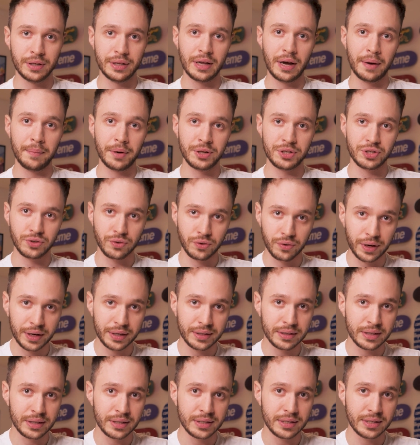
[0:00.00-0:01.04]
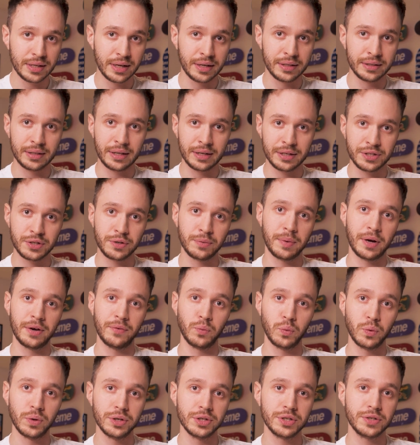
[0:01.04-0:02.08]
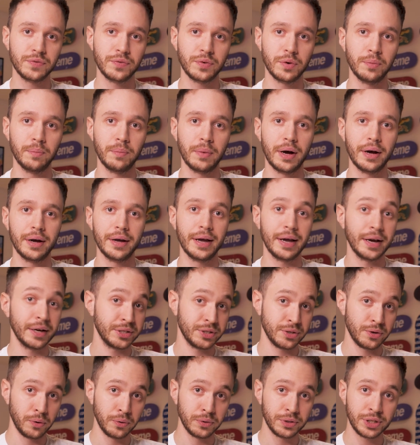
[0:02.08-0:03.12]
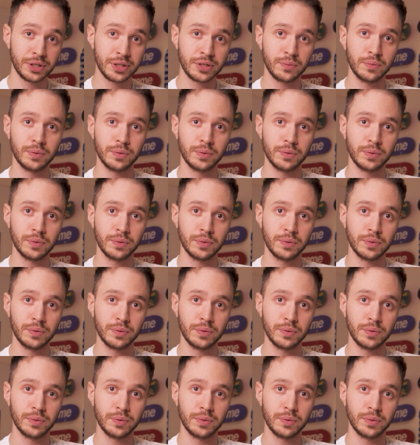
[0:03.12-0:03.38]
that I must correct this, and thanks to my words from my ex-coaches,